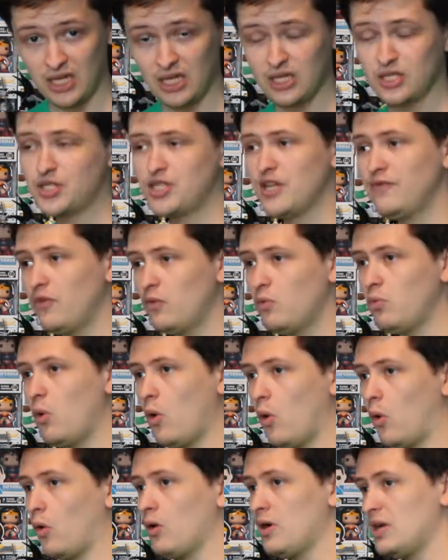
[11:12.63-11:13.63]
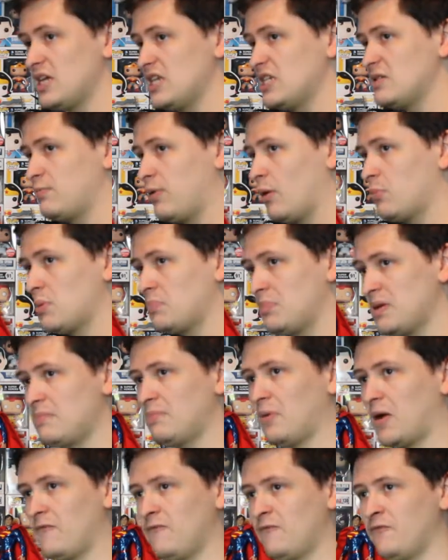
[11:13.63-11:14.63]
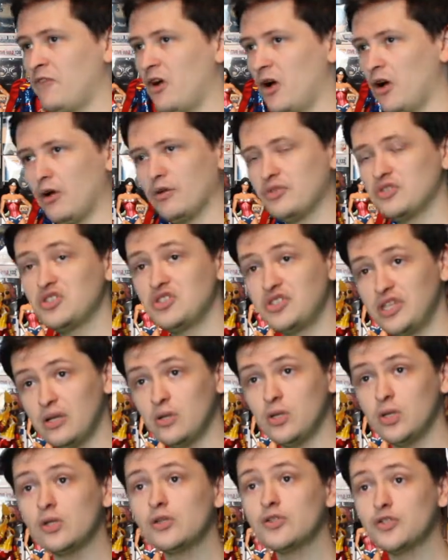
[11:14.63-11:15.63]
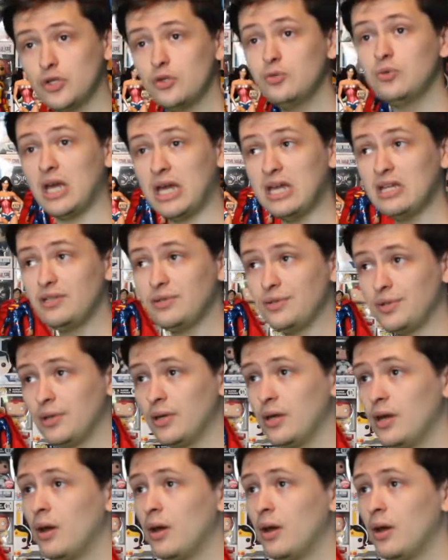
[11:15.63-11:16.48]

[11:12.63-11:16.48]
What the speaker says: Civil War is probably by far, still to date,